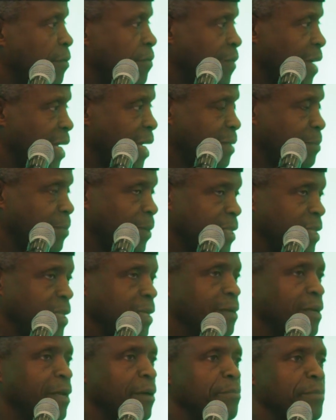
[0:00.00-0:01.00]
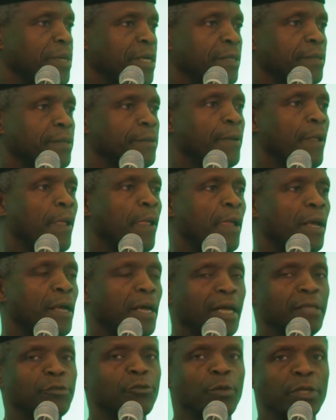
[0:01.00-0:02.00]
of that particular meal.
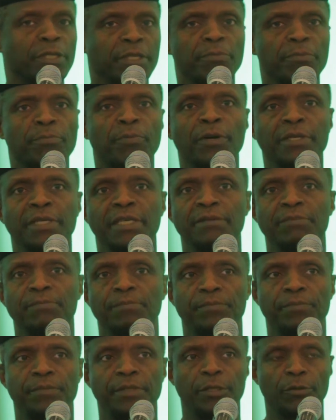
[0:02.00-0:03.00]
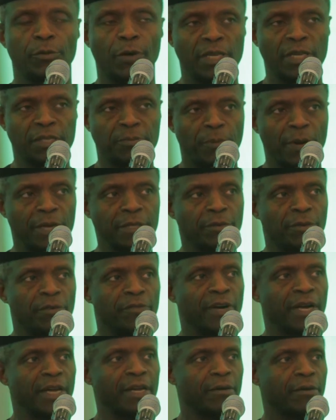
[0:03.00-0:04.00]
And so it's important, you know, as part
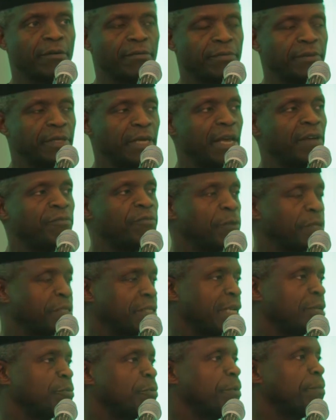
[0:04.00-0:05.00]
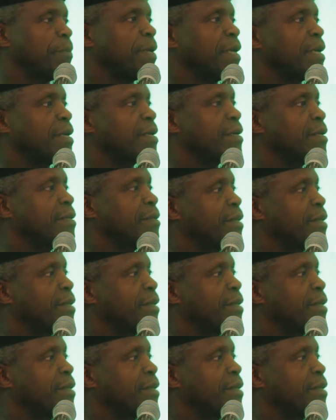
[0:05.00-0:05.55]
of the efforts that we make,